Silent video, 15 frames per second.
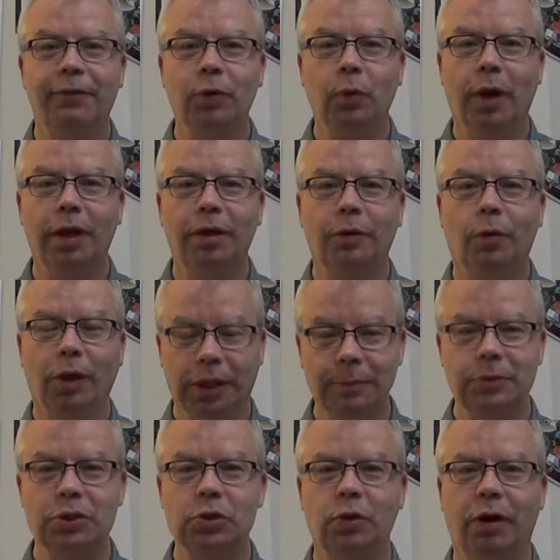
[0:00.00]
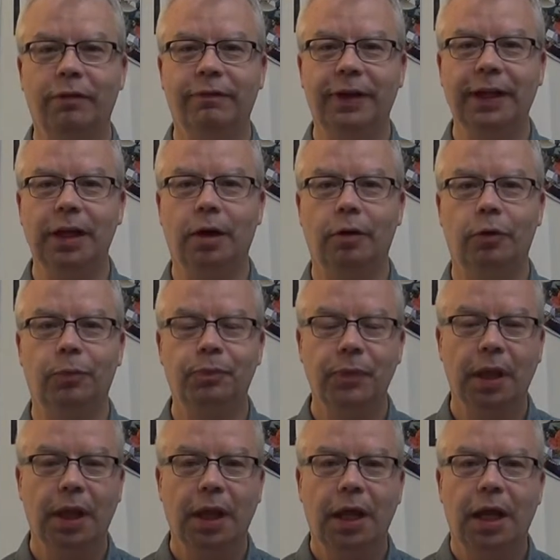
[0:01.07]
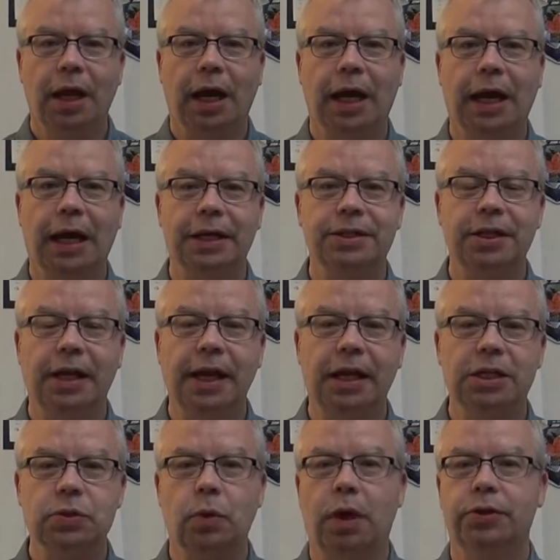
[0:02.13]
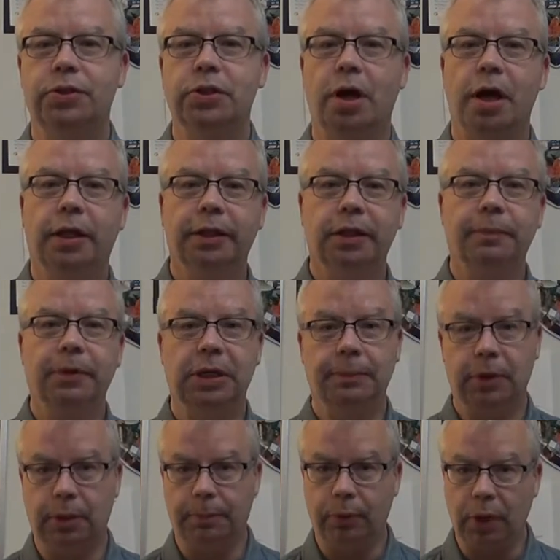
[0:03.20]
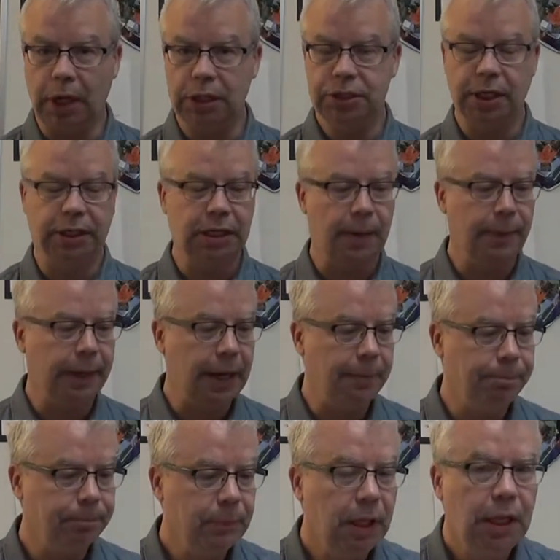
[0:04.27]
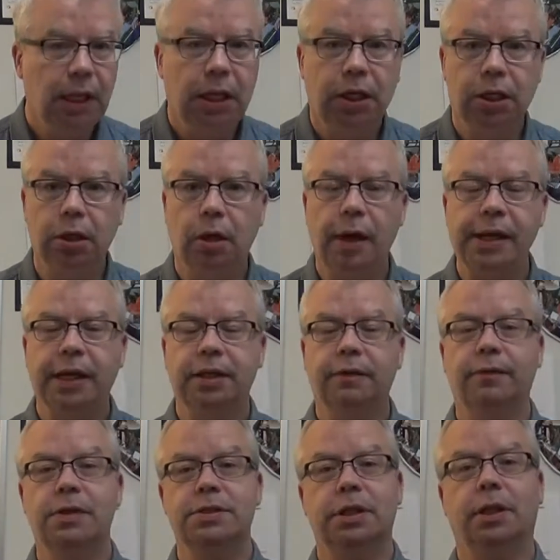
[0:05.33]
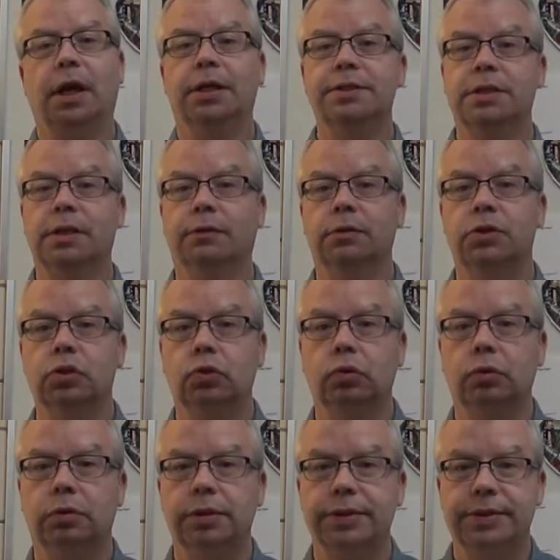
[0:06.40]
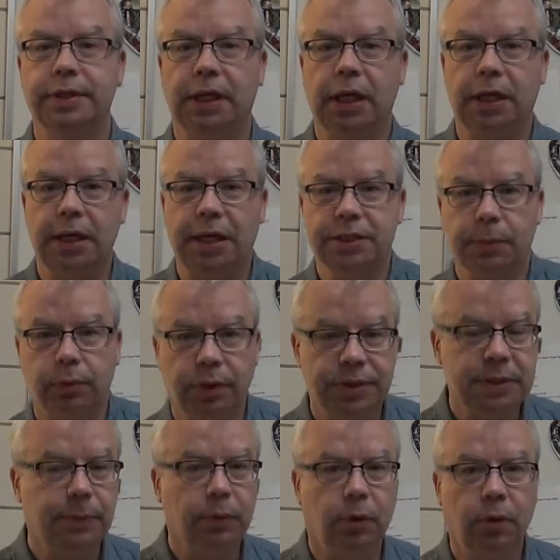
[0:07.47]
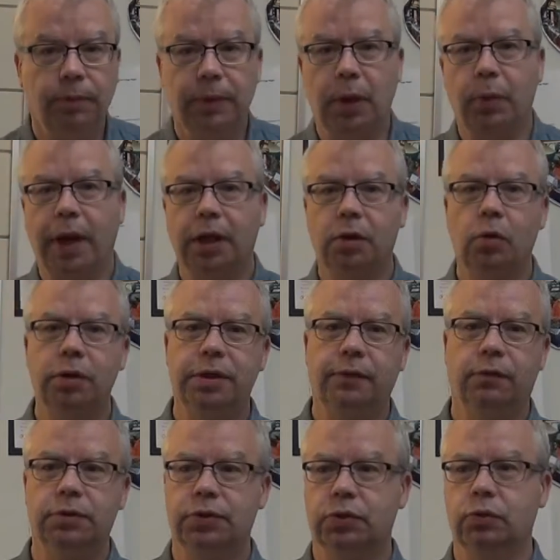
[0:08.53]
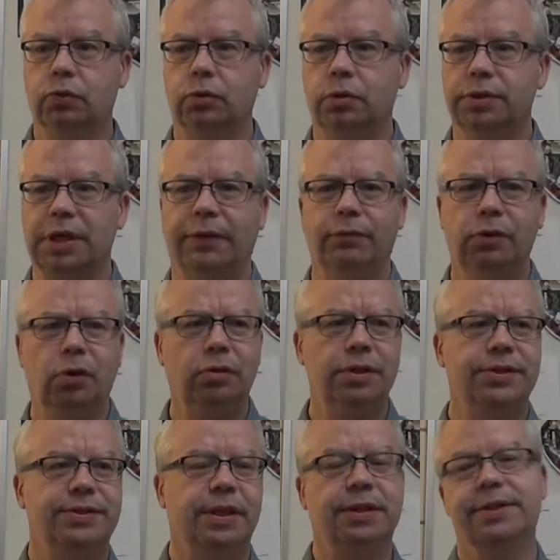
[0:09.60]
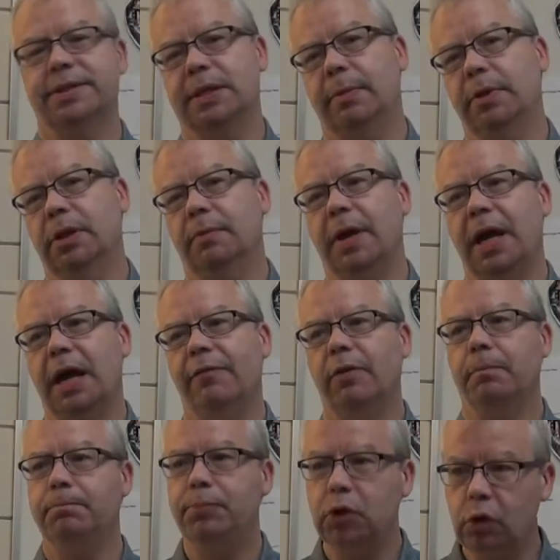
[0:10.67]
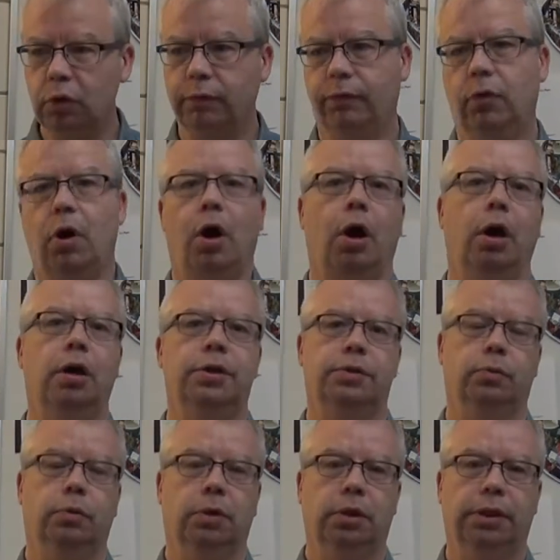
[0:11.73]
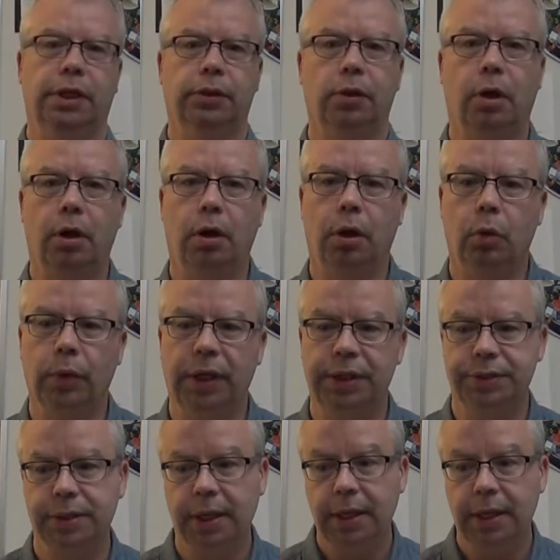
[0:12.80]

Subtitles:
everyone, welcome to our video. Today I just wanted to talk a little bit about a project coming up. You know, I get to visit lots of different schools as a principal, and when I go to different schools, I've noticed that some of them have beautiful artwork in the hallways,